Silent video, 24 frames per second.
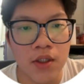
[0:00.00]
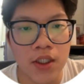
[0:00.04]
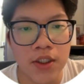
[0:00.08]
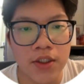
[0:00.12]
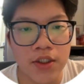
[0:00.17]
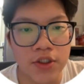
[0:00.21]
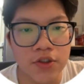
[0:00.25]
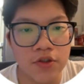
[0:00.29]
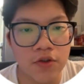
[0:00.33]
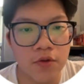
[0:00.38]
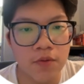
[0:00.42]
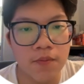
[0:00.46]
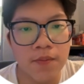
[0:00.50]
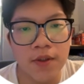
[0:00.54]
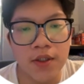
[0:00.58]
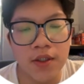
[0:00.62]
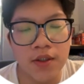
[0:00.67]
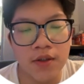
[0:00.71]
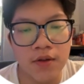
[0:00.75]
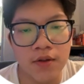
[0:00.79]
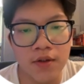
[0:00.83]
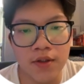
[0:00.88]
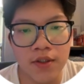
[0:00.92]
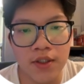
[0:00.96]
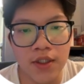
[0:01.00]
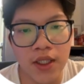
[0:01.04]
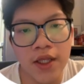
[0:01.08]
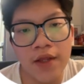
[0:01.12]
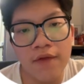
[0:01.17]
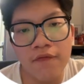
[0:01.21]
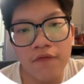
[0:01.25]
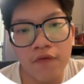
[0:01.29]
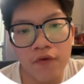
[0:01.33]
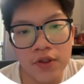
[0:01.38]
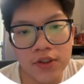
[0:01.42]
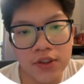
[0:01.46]
digital pin
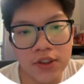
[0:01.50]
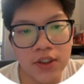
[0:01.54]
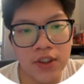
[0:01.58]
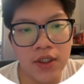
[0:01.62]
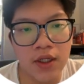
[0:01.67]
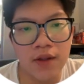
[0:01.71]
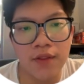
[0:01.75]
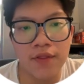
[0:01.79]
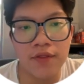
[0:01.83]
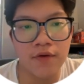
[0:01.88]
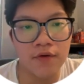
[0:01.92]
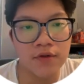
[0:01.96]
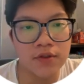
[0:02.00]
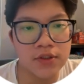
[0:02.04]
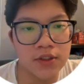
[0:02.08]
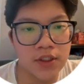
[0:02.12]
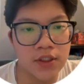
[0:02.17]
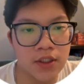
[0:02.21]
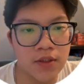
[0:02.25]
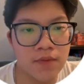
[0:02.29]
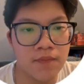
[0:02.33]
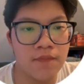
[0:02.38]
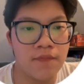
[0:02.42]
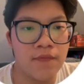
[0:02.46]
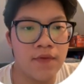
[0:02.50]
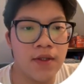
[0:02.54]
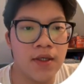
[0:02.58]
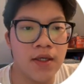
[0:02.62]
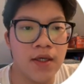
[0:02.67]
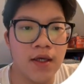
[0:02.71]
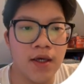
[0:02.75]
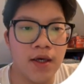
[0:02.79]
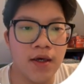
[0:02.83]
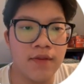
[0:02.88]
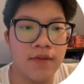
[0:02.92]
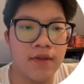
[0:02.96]
D14 and 13,
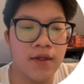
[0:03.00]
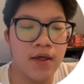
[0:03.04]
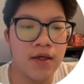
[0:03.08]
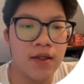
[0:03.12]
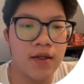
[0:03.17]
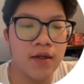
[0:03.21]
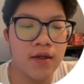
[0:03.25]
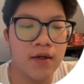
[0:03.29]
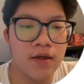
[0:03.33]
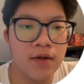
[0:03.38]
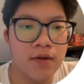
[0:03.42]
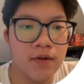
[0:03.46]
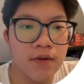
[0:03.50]
and then